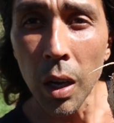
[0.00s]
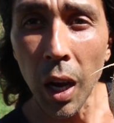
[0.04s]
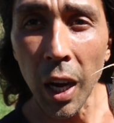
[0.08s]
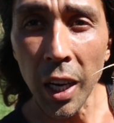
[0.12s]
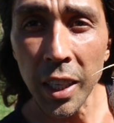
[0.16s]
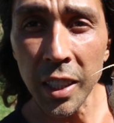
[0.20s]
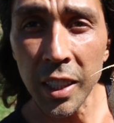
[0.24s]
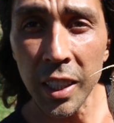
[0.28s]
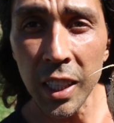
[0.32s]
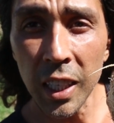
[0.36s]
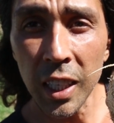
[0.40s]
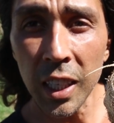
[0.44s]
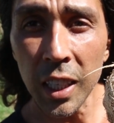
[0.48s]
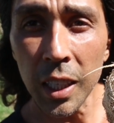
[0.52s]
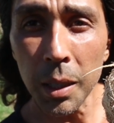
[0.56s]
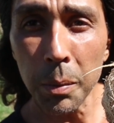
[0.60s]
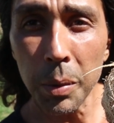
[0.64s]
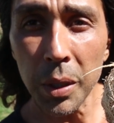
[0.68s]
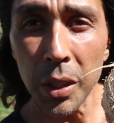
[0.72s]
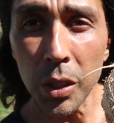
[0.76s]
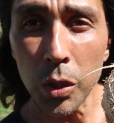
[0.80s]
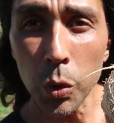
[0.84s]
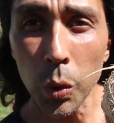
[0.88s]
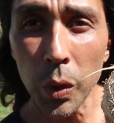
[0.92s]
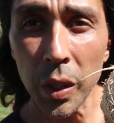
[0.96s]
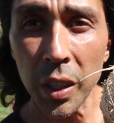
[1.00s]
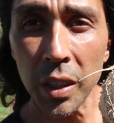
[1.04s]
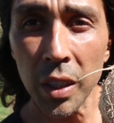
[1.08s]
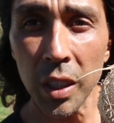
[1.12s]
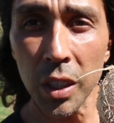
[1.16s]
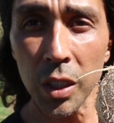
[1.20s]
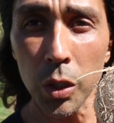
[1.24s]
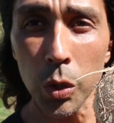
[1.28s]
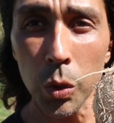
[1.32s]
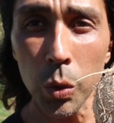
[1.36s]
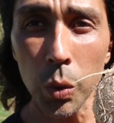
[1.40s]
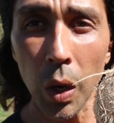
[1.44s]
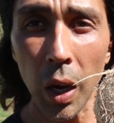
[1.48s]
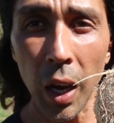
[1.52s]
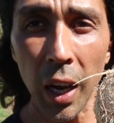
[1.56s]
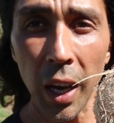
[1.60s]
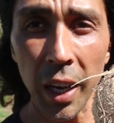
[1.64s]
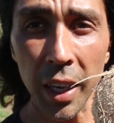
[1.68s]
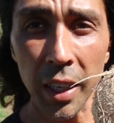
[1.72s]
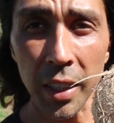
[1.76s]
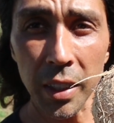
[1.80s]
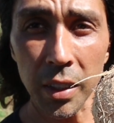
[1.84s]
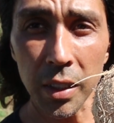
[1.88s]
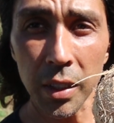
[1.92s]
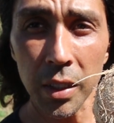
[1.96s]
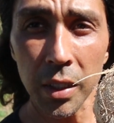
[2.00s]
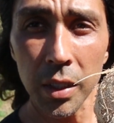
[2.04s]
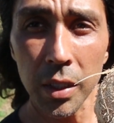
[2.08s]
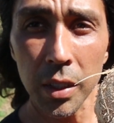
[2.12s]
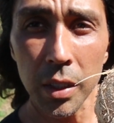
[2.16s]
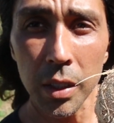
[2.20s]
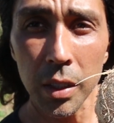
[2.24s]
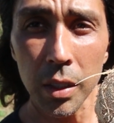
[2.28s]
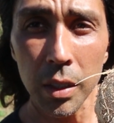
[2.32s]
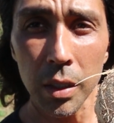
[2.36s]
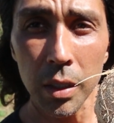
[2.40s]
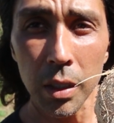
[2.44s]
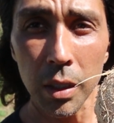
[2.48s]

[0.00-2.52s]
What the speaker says: ideally between the two eyes.